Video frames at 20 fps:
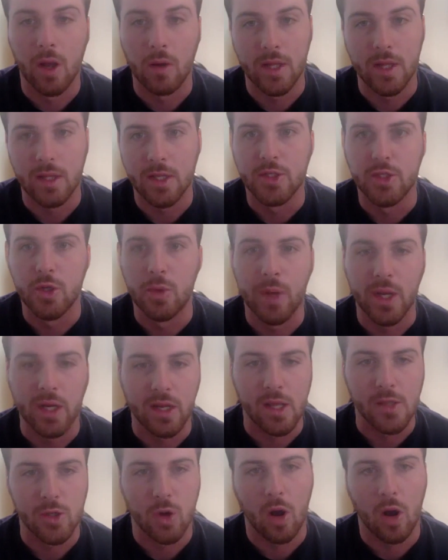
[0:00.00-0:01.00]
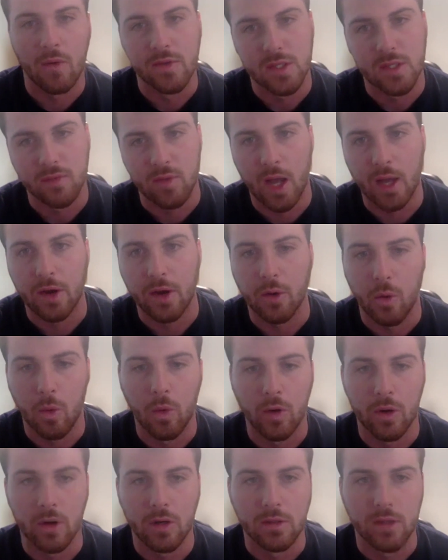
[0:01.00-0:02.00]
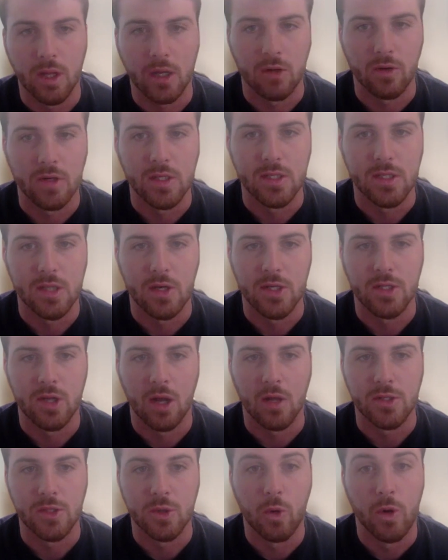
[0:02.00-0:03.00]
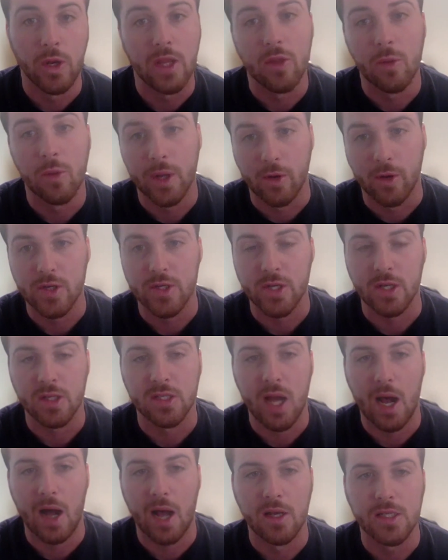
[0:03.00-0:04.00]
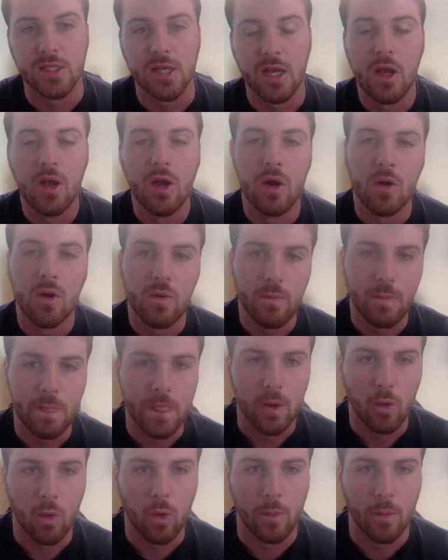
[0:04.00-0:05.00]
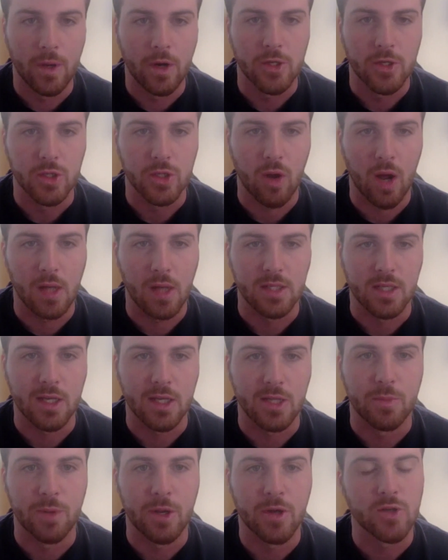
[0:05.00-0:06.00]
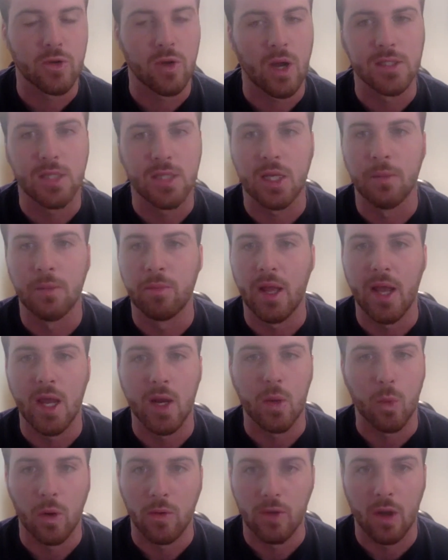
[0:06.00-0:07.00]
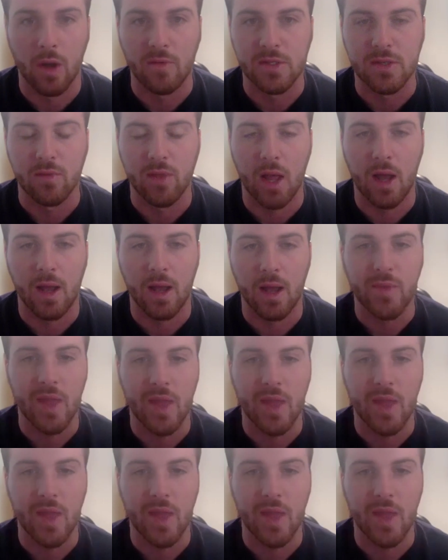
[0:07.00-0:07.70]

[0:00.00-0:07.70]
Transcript: and then the two big needs are offensive line and corner, like Chris touched on. So it would either be Christian Gonzalez or Peter Skronsky, because Peter Skronsky can play anywhere on the offensive line.